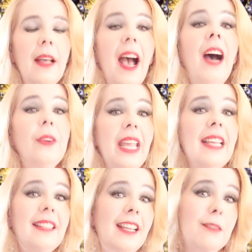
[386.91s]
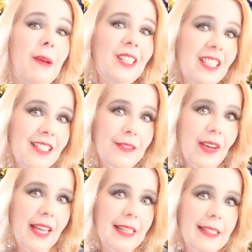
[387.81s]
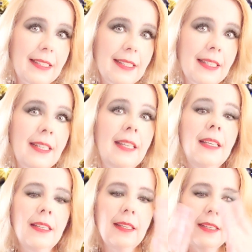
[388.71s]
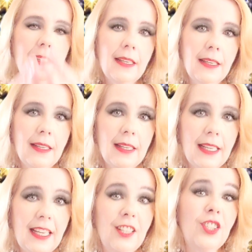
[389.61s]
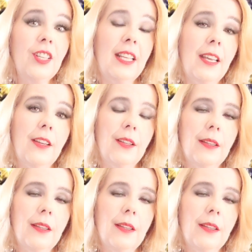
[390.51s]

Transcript: our excess positive ions into the earth.